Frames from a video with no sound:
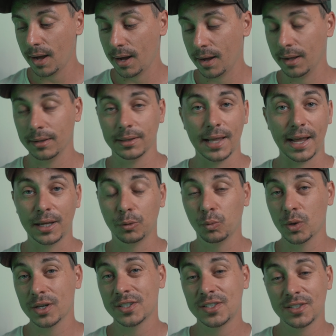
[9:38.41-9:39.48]
uh, like it
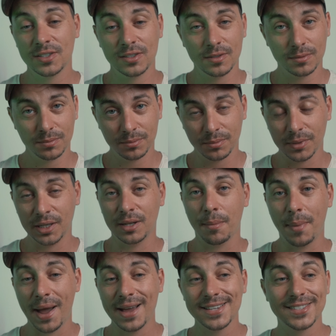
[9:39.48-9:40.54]
was in the
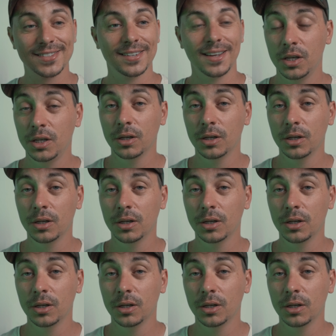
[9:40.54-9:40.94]
past.